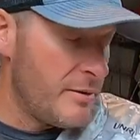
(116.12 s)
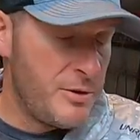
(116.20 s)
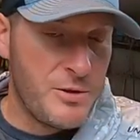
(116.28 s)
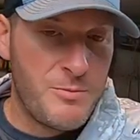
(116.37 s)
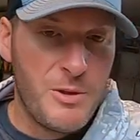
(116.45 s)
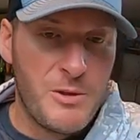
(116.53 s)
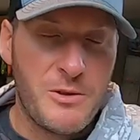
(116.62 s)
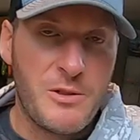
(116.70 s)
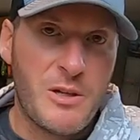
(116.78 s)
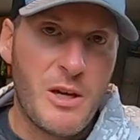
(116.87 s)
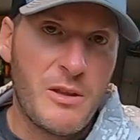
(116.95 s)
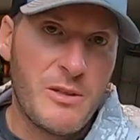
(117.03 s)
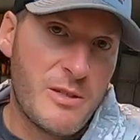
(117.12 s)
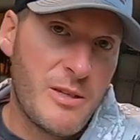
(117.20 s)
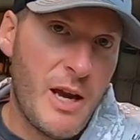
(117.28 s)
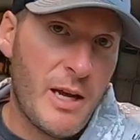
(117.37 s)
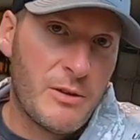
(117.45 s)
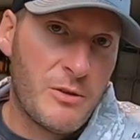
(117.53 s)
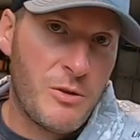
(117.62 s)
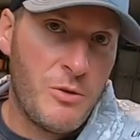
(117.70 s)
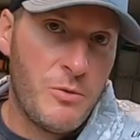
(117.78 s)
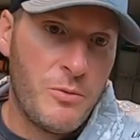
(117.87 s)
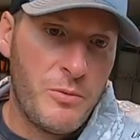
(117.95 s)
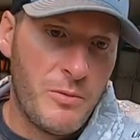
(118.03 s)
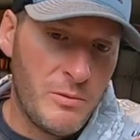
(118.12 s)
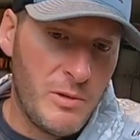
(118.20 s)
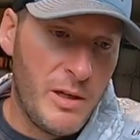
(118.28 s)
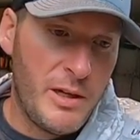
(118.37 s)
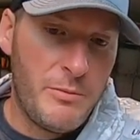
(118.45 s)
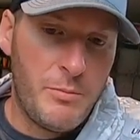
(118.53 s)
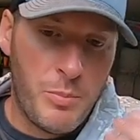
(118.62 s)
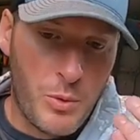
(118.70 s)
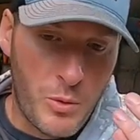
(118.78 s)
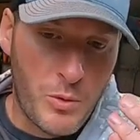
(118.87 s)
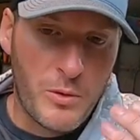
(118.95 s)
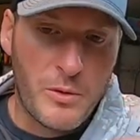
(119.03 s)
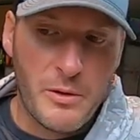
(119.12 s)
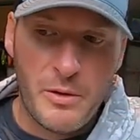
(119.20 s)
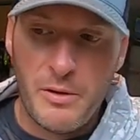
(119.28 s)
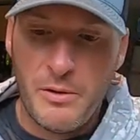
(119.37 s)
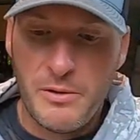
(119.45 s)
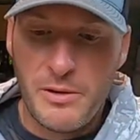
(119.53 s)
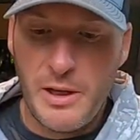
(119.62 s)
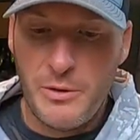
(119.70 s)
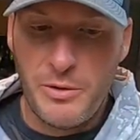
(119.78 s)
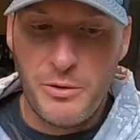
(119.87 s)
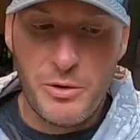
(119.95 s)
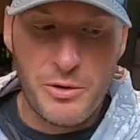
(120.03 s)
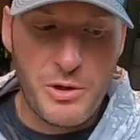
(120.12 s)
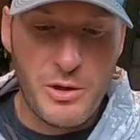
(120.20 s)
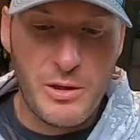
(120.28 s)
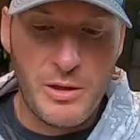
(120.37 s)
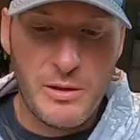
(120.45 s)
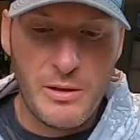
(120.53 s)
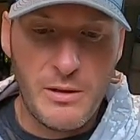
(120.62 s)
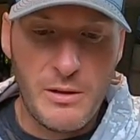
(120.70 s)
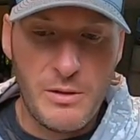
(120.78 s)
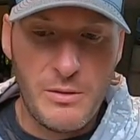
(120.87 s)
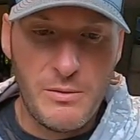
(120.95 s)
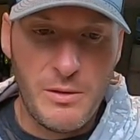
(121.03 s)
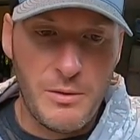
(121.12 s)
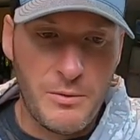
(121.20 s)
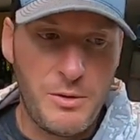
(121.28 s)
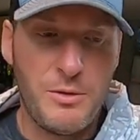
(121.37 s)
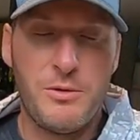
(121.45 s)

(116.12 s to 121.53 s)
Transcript: just because it's got the stacked cone lead pour down the hook shank, and you know, you